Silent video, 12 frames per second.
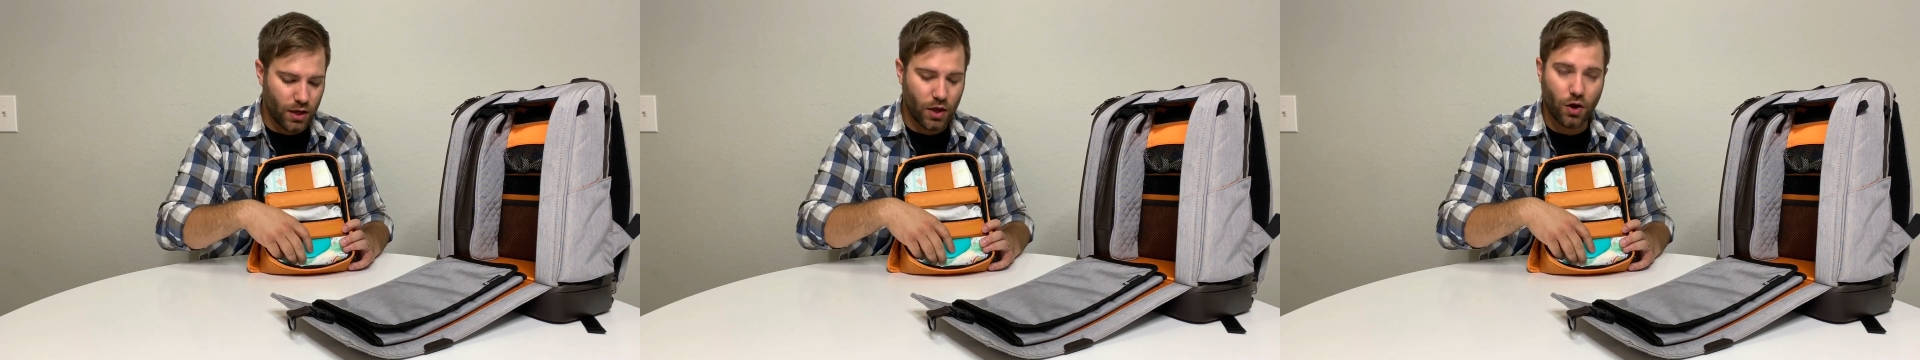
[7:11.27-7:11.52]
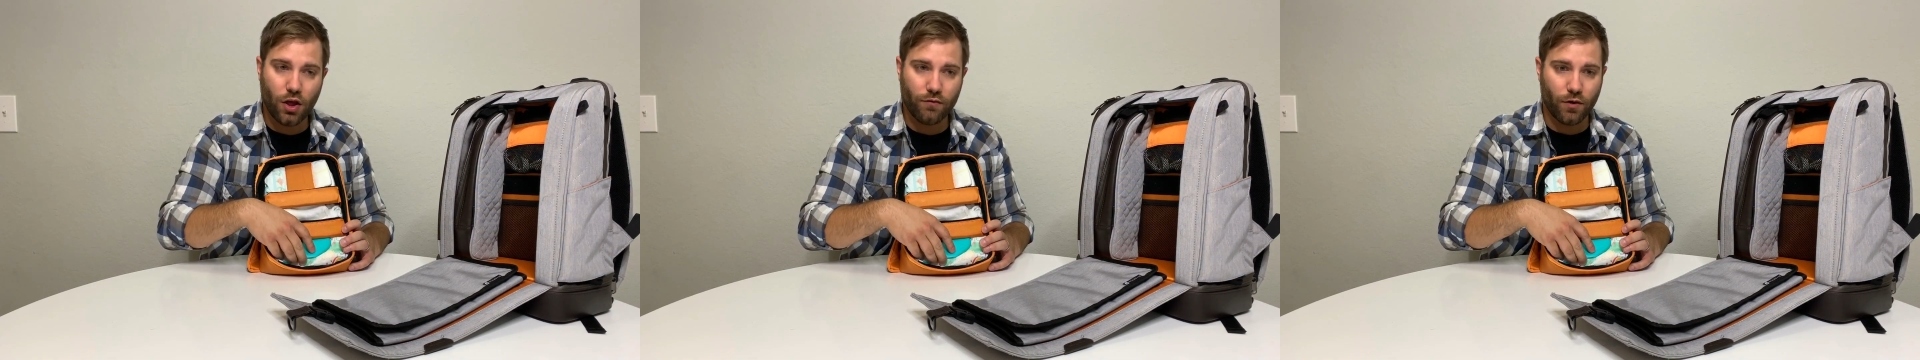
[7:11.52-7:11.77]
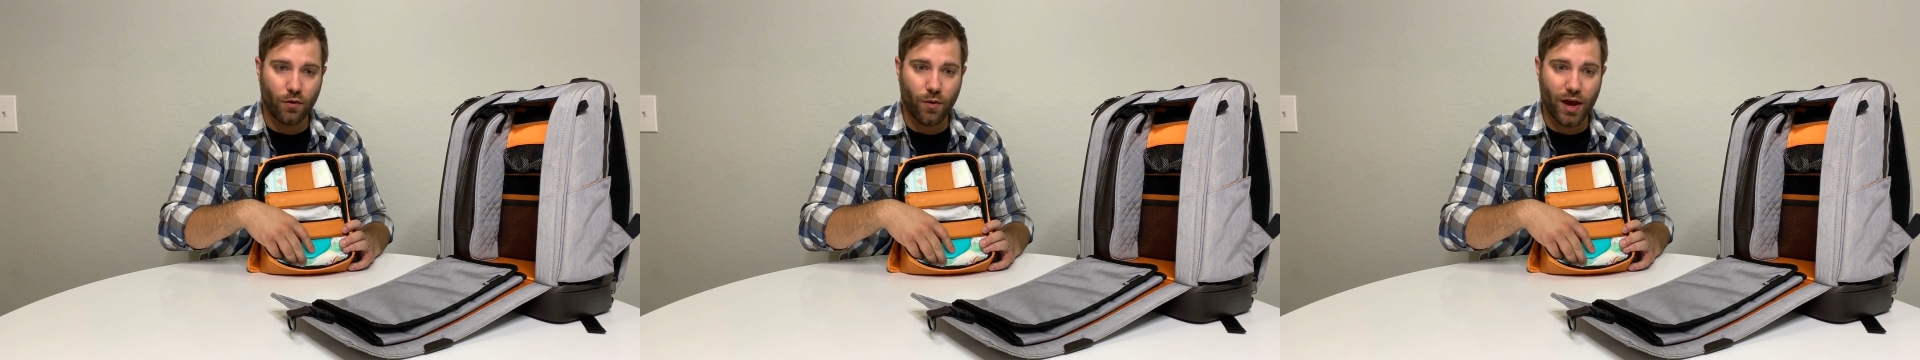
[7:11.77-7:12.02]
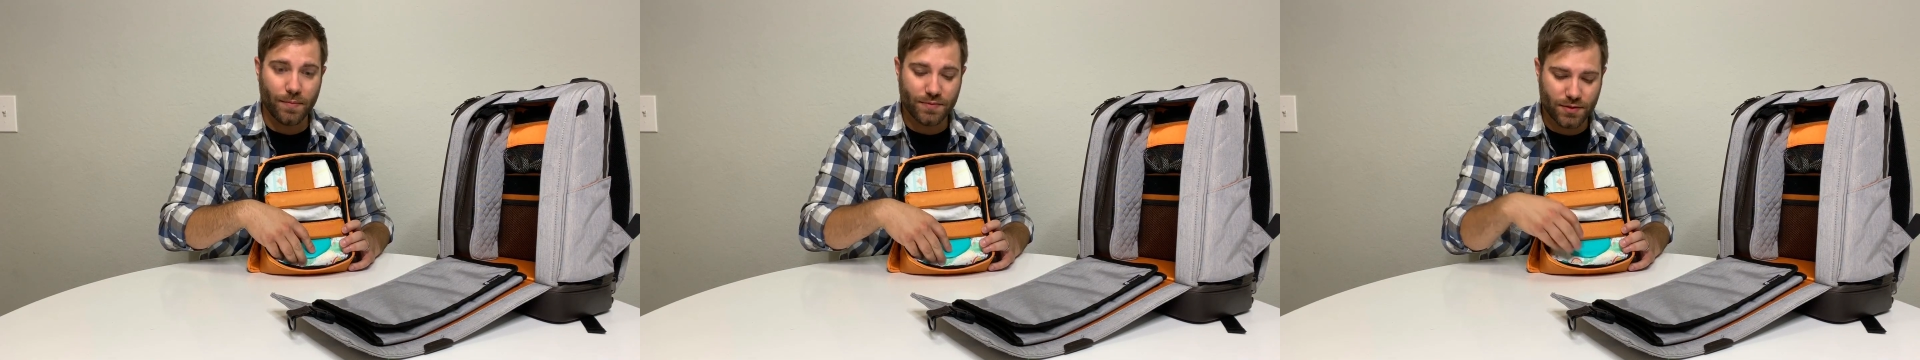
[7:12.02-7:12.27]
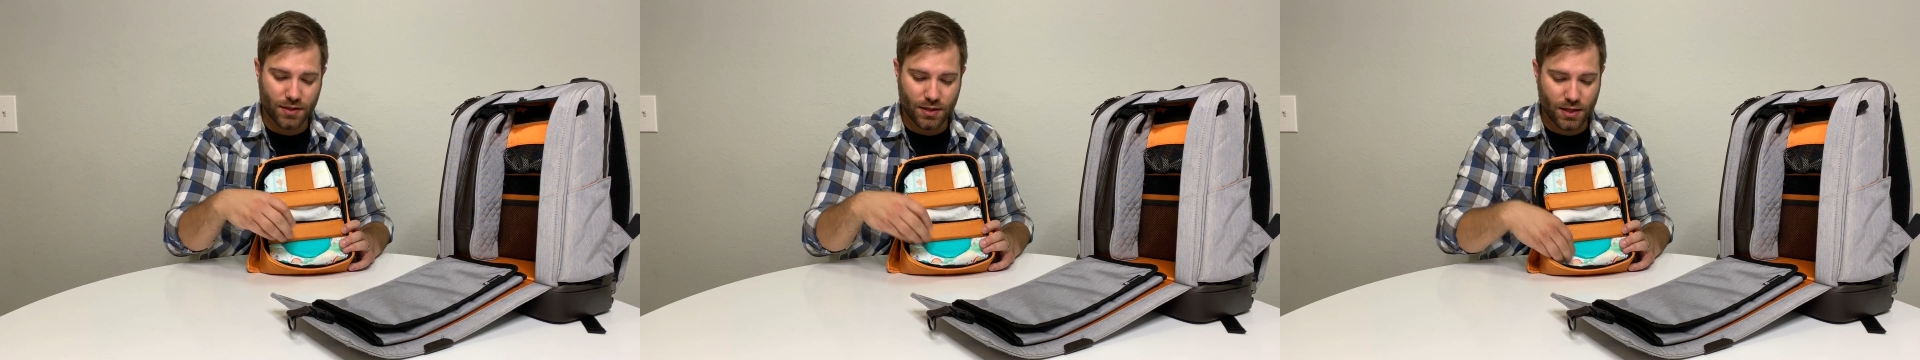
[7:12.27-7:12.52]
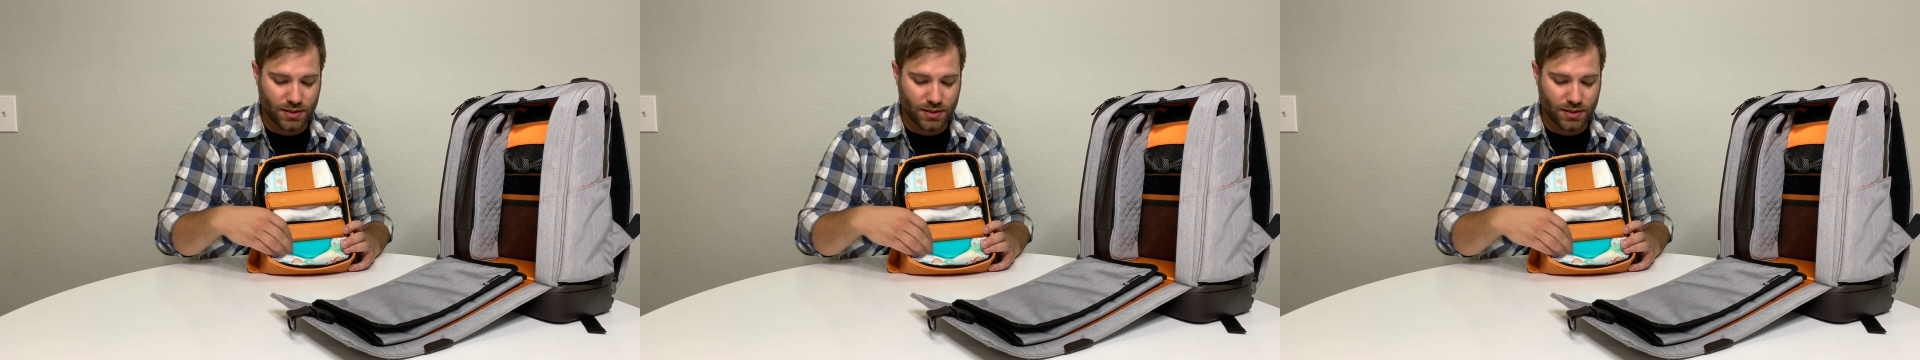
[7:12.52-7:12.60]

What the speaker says: and all of our wipes, and